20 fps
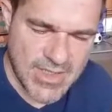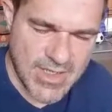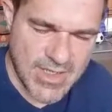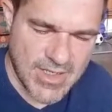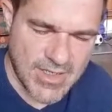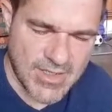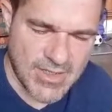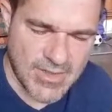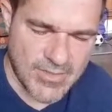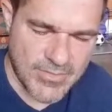
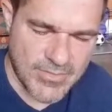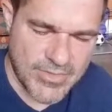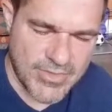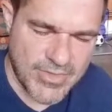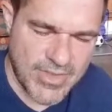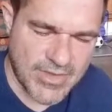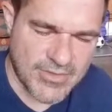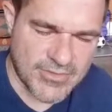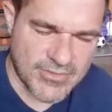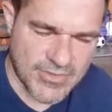
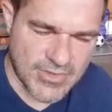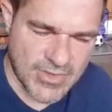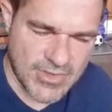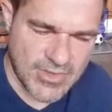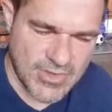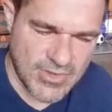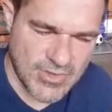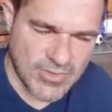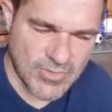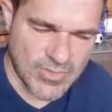Thanks to
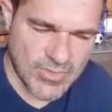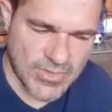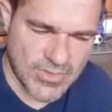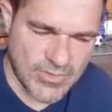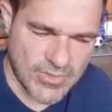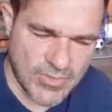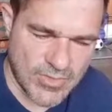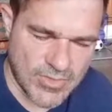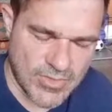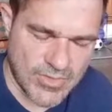Q and
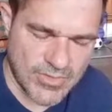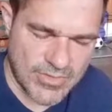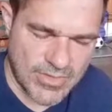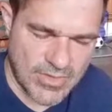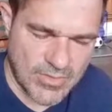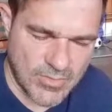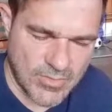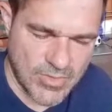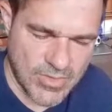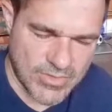all those
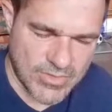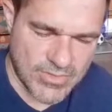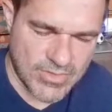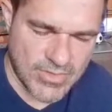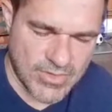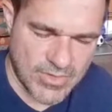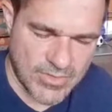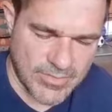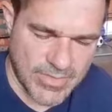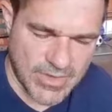that worked
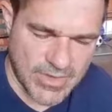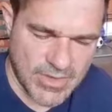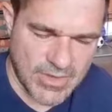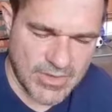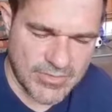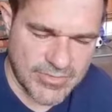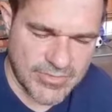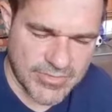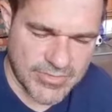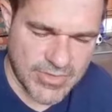on
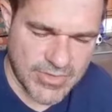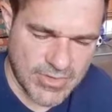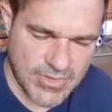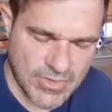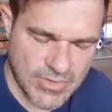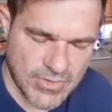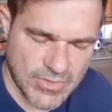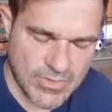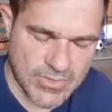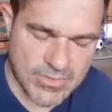behalf of
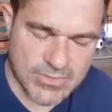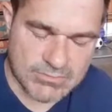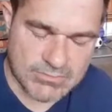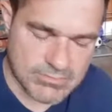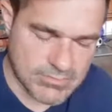Q,